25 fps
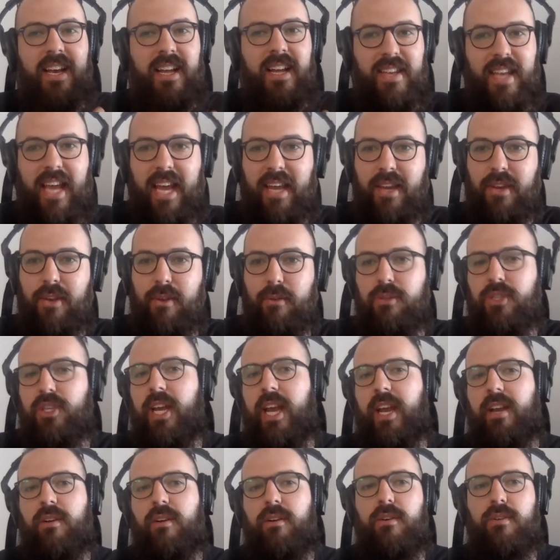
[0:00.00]
net new
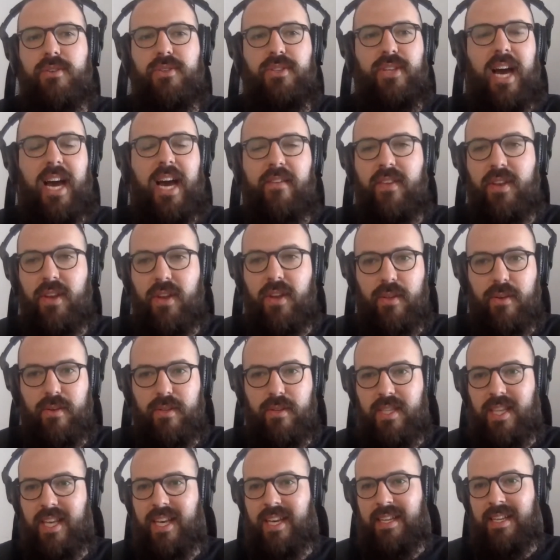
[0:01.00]
channel, dive into
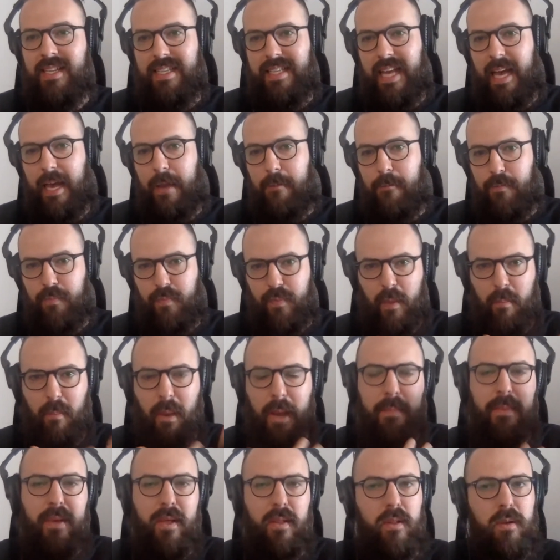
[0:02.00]
those things that
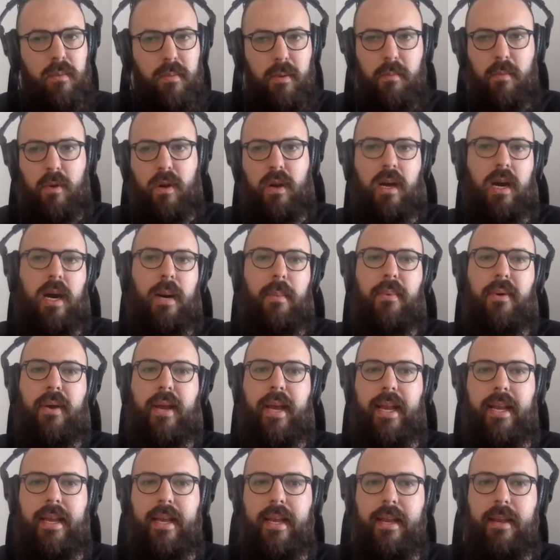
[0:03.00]
might be a little bit more
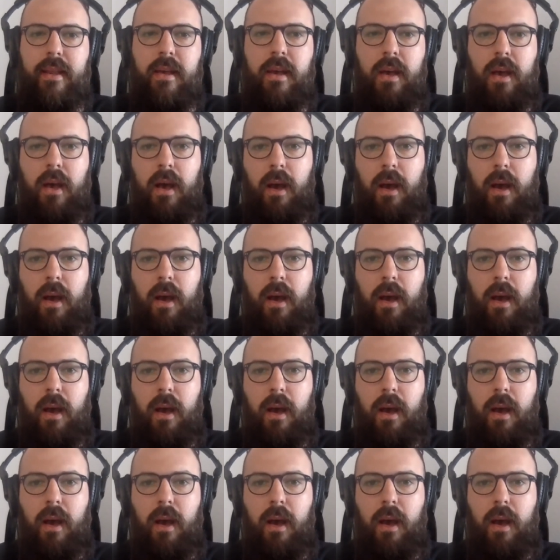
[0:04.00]
complicated,